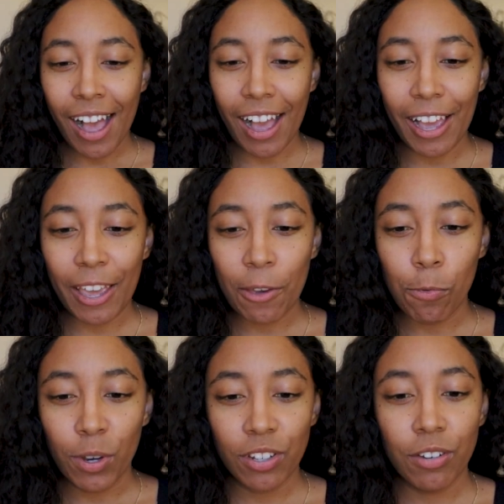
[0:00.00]
I
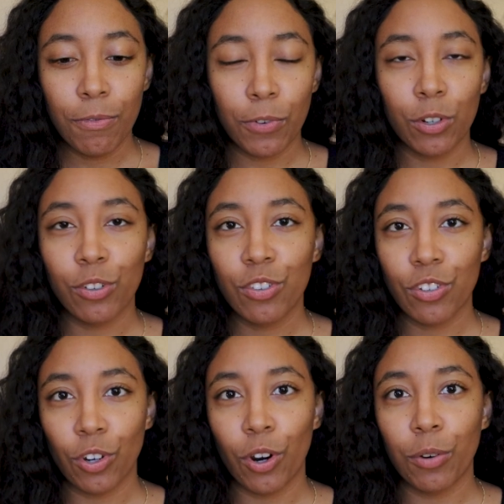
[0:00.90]
want to first
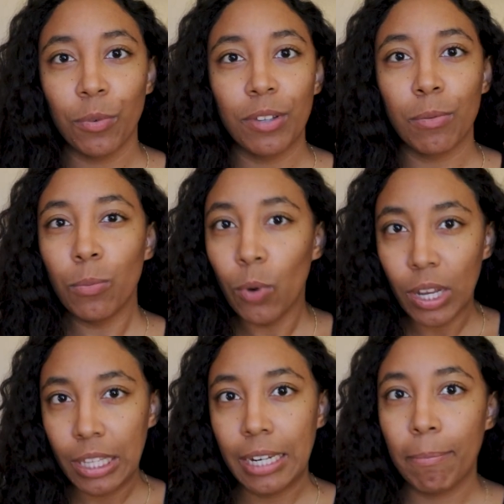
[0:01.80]
start with
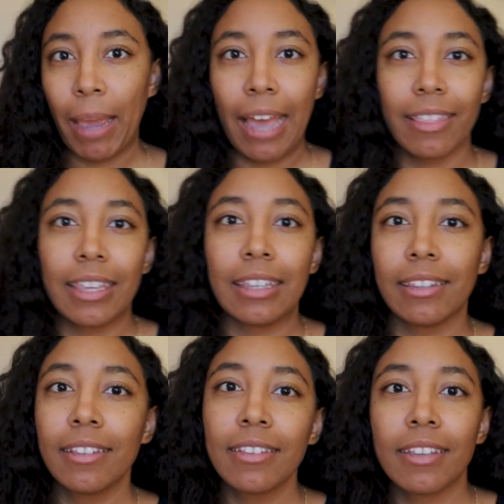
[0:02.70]
what an empath
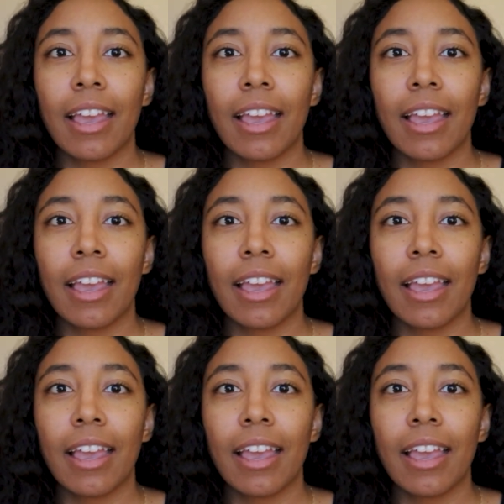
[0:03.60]
is,